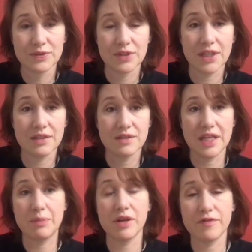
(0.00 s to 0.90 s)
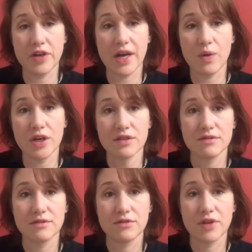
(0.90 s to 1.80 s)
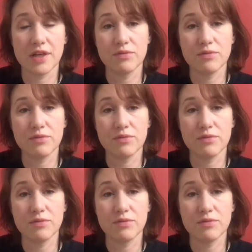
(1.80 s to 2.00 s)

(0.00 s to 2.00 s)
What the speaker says: right? Take a break for an hour, right?